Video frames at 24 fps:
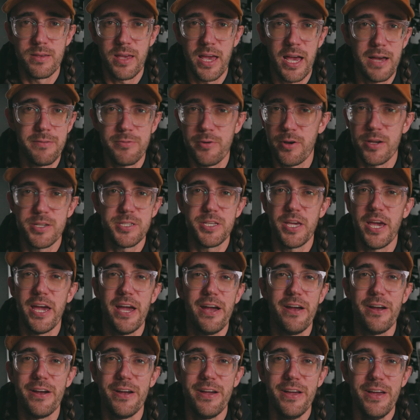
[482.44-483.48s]
have crazy
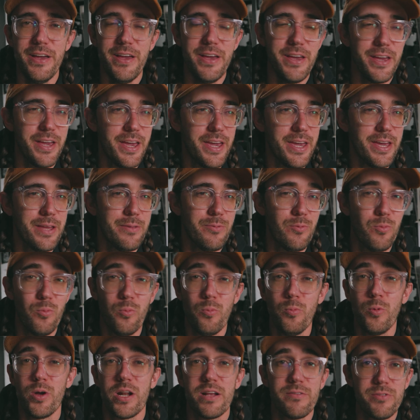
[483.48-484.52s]
hair and
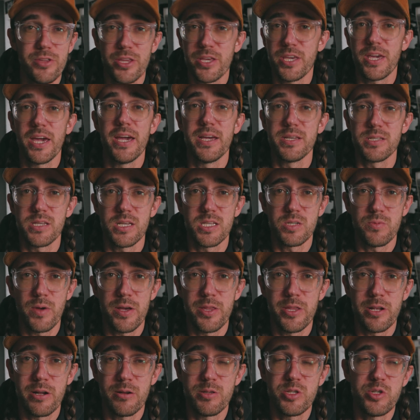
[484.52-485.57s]
whatever the case is,
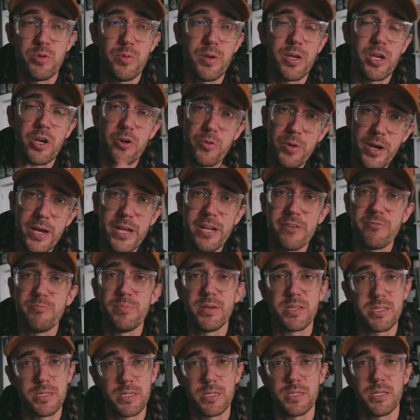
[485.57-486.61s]
right? That are doing creative
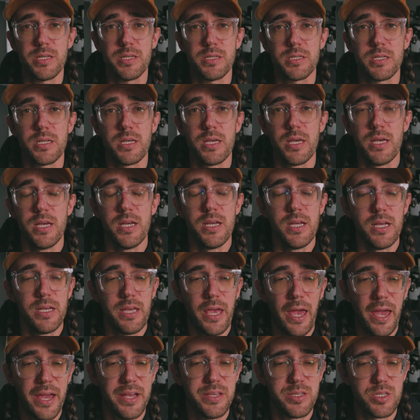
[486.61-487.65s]
businesses.
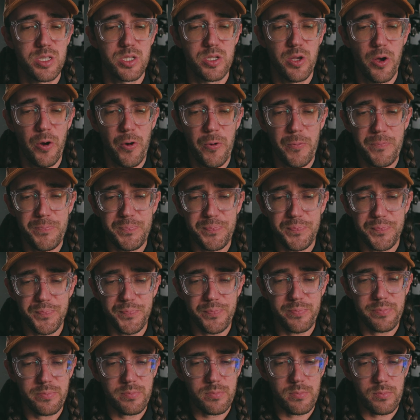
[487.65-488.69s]
And so
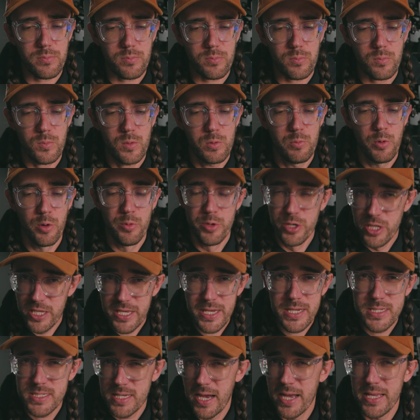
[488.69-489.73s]
we're really
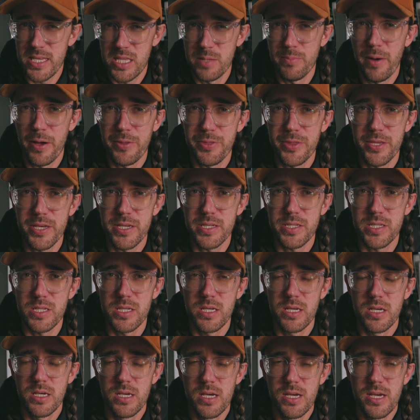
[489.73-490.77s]
excited about this.